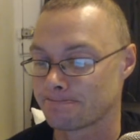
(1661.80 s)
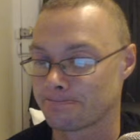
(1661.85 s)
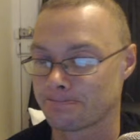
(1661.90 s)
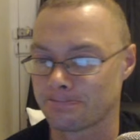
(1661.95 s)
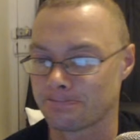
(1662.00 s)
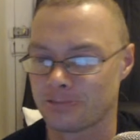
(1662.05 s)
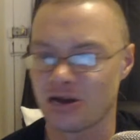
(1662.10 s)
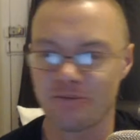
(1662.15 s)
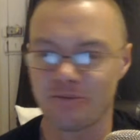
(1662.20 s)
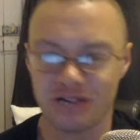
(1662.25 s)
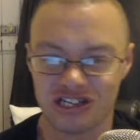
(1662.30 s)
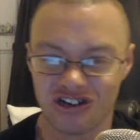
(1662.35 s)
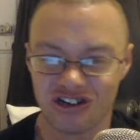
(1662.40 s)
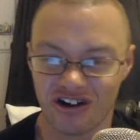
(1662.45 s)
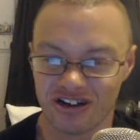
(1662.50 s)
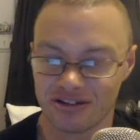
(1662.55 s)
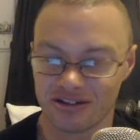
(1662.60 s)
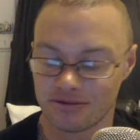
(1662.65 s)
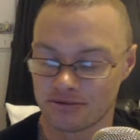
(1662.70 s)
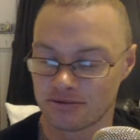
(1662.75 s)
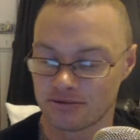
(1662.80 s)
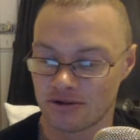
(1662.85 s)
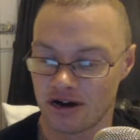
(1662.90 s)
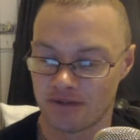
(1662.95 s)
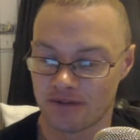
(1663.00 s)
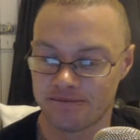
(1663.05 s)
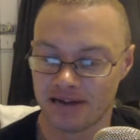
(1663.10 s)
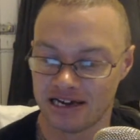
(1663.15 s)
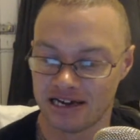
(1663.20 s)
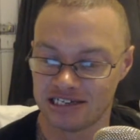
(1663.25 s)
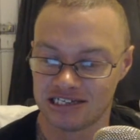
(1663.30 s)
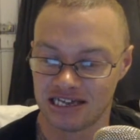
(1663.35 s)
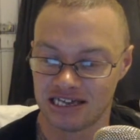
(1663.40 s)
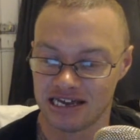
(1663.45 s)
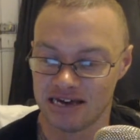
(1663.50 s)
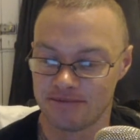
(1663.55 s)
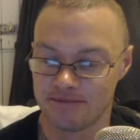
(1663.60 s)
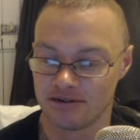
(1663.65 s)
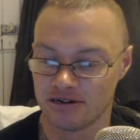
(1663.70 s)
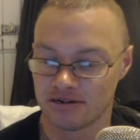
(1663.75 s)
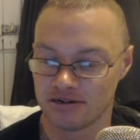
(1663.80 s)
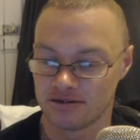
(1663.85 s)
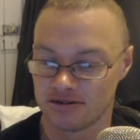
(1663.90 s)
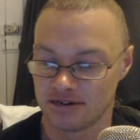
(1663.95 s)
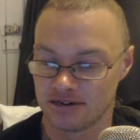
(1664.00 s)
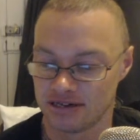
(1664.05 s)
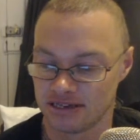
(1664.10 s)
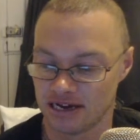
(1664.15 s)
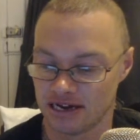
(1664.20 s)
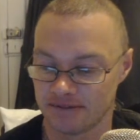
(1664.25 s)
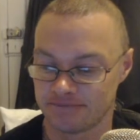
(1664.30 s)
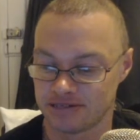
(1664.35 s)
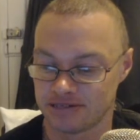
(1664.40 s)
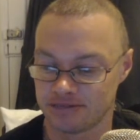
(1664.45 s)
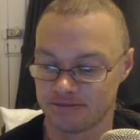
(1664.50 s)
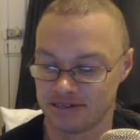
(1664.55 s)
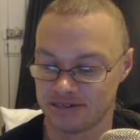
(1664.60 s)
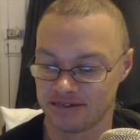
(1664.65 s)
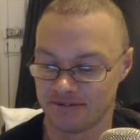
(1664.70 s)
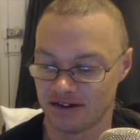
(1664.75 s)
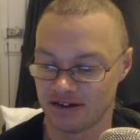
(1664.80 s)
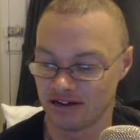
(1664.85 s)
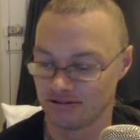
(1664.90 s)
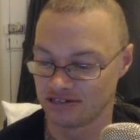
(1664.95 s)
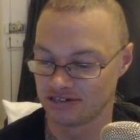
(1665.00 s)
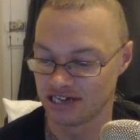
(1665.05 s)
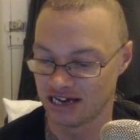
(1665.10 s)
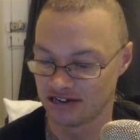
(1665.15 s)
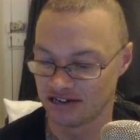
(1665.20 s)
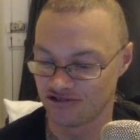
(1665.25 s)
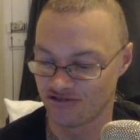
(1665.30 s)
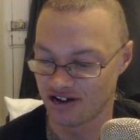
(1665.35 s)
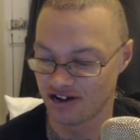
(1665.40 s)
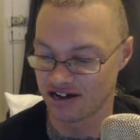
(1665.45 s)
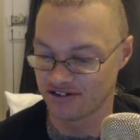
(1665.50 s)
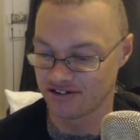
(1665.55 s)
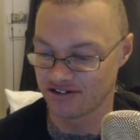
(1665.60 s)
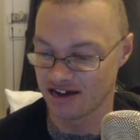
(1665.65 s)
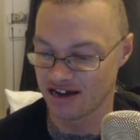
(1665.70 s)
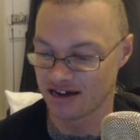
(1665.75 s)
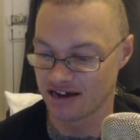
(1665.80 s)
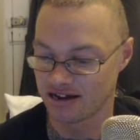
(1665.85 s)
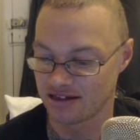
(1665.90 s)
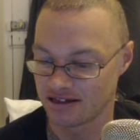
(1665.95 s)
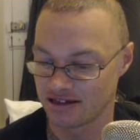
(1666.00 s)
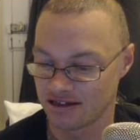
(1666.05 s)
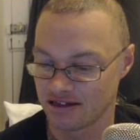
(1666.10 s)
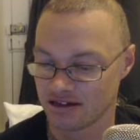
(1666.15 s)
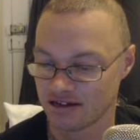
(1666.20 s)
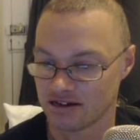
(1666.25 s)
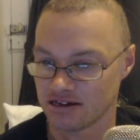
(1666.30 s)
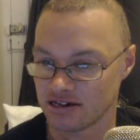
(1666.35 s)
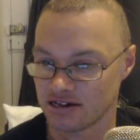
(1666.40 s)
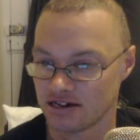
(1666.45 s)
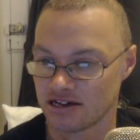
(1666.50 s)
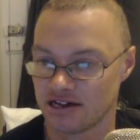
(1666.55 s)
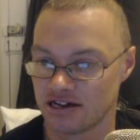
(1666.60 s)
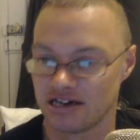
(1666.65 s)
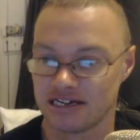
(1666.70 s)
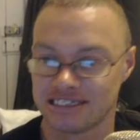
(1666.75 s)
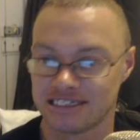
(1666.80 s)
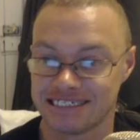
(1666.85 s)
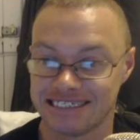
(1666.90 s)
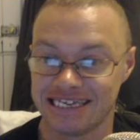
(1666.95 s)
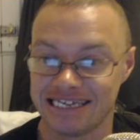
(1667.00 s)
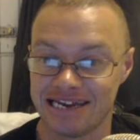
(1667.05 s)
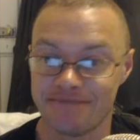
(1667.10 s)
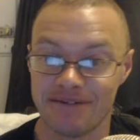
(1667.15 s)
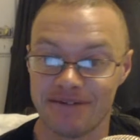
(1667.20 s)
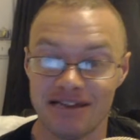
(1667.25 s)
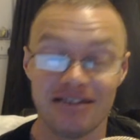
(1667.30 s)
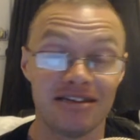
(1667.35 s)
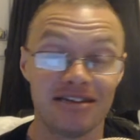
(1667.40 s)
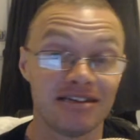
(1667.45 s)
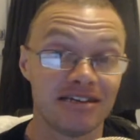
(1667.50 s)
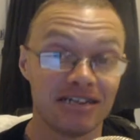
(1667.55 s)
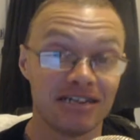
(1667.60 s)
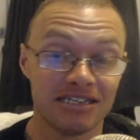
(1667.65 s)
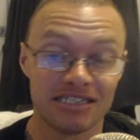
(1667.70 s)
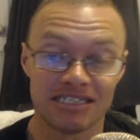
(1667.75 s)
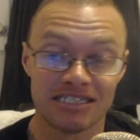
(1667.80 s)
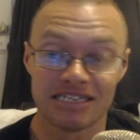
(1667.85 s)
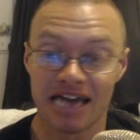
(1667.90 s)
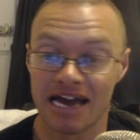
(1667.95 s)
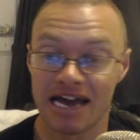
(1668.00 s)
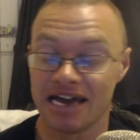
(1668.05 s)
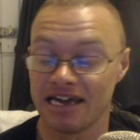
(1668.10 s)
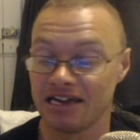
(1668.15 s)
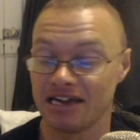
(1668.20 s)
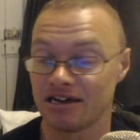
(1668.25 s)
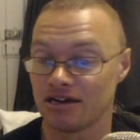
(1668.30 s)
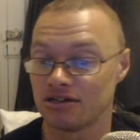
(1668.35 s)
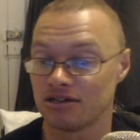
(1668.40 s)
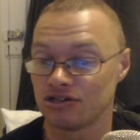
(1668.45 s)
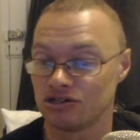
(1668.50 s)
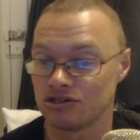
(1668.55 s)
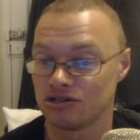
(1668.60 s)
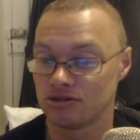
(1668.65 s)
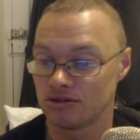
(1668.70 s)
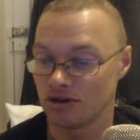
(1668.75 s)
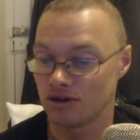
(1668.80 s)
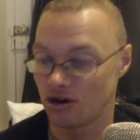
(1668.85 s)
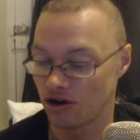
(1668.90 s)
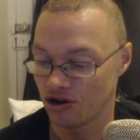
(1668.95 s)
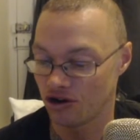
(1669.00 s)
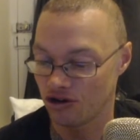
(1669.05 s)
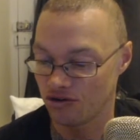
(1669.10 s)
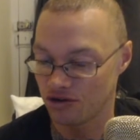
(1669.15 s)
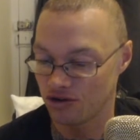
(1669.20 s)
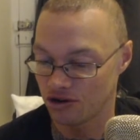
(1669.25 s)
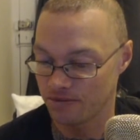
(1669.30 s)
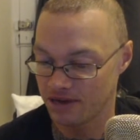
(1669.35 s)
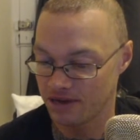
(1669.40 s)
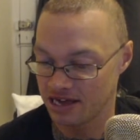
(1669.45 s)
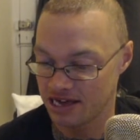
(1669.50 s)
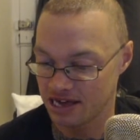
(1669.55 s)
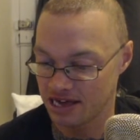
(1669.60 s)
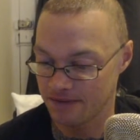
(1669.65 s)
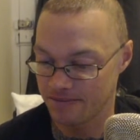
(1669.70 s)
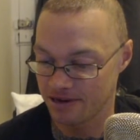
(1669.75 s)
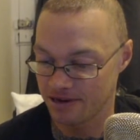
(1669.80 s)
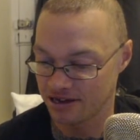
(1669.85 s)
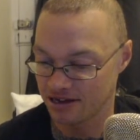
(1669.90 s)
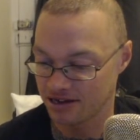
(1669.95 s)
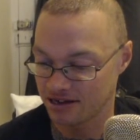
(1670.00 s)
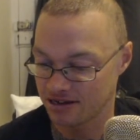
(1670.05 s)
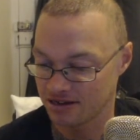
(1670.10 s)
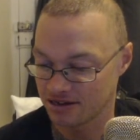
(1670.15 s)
Going to be tight. I play Saliba in that specific. I don't see Andreas getting anything. Cinnamon is saying, are you going to be keeping...